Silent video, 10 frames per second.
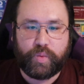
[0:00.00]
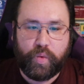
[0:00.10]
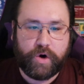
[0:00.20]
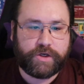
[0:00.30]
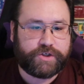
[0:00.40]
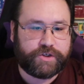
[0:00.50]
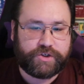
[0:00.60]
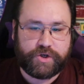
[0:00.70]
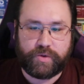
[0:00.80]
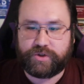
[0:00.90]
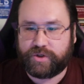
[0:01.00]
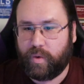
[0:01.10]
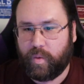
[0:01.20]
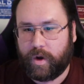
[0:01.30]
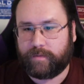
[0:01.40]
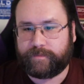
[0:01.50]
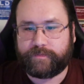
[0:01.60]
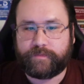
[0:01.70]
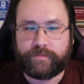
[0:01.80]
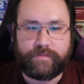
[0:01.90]
works so well.
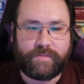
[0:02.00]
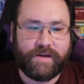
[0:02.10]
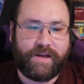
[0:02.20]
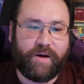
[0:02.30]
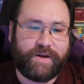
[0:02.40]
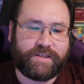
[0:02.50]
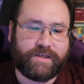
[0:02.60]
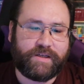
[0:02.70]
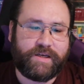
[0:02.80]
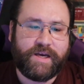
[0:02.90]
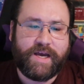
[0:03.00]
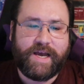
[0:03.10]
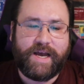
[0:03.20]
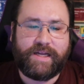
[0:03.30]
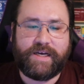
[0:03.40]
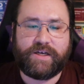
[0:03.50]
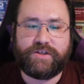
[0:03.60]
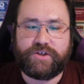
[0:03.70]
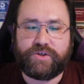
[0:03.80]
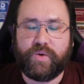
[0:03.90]
Now, basically, it
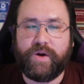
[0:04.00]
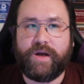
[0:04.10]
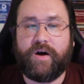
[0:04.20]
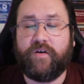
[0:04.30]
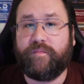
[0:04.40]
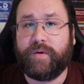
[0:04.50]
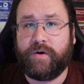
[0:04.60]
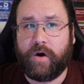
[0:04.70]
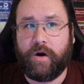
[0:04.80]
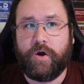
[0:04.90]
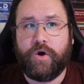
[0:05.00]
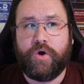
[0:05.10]
tells the story of Bernard,